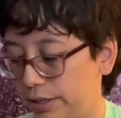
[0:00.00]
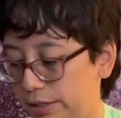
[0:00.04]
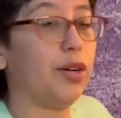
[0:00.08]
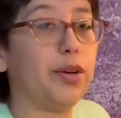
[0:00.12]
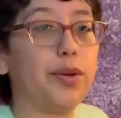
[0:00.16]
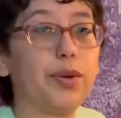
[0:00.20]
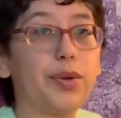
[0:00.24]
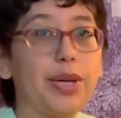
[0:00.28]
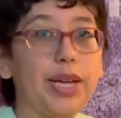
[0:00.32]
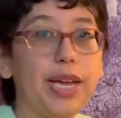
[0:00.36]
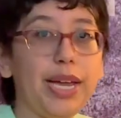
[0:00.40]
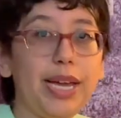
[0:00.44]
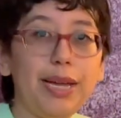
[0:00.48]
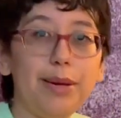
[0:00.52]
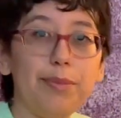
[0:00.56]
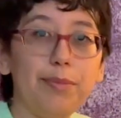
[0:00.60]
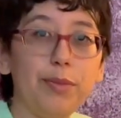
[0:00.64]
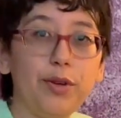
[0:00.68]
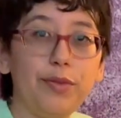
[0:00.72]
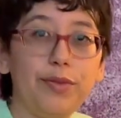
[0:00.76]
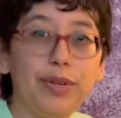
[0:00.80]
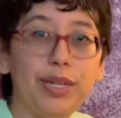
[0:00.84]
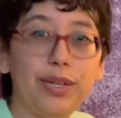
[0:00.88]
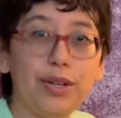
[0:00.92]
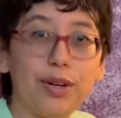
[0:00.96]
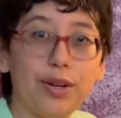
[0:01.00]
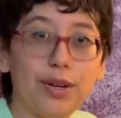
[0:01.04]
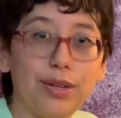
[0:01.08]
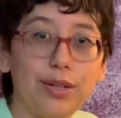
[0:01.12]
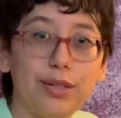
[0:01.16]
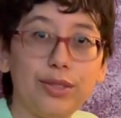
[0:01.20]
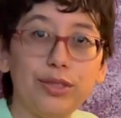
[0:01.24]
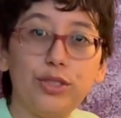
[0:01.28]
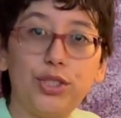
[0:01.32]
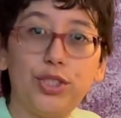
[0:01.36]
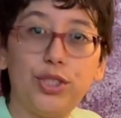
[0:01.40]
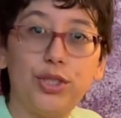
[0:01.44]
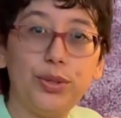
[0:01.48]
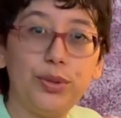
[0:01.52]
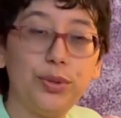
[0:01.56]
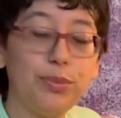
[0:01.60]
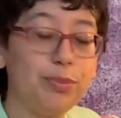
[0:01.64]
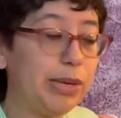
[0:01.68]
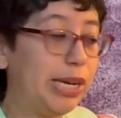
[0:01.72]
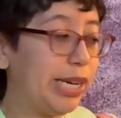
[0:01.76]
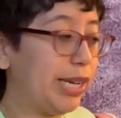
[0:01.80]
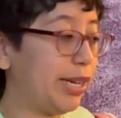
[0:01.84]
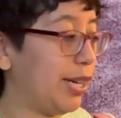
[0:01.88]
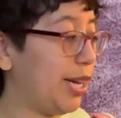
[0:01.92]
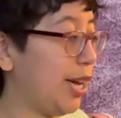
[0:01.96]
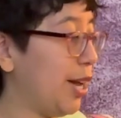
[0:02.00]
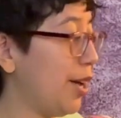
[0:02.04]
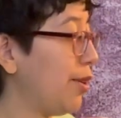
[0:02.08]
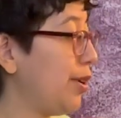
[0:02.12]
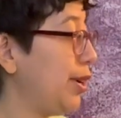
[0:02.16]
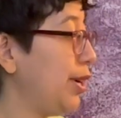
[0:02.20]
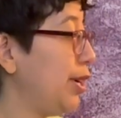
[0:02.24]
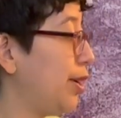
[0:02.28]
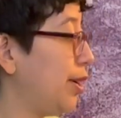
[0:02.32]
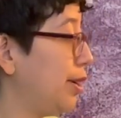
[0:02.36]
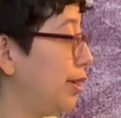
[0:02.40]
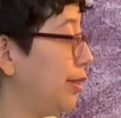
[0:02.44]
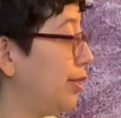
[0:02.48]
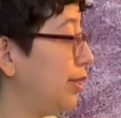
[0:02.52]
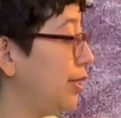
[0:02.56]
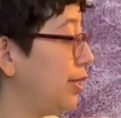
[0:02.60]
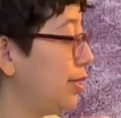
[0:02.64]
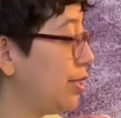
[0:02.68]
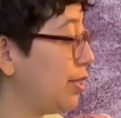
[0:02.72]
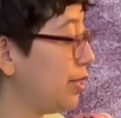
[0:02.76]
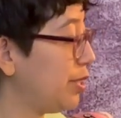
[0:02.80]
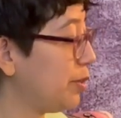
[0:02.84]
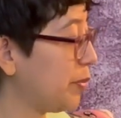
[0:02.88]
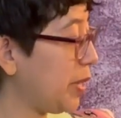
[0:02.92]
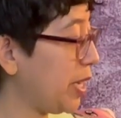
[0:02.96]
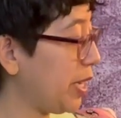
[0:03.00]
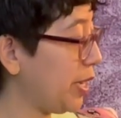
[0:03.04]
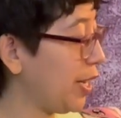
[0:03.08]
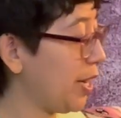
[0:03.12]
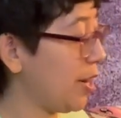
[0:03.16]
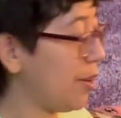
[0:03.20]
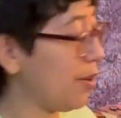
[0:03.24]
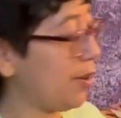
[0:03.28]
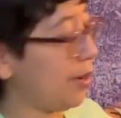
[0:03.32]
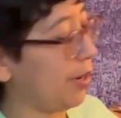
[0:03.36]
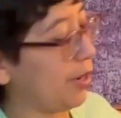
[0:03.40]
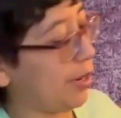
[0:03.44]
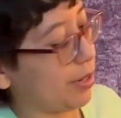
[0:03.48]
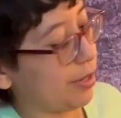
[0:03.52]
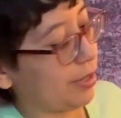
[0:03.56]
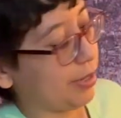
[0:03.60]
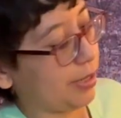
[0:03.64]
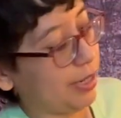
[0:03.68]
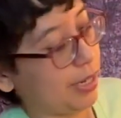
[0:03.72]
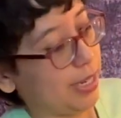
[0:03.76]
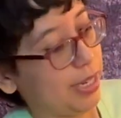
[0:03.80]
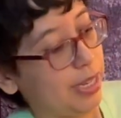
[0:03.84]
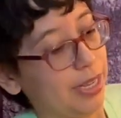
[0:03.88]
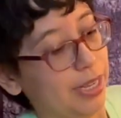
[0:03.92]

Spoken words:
Okay, moving on to my carry-on. This is my carry-on.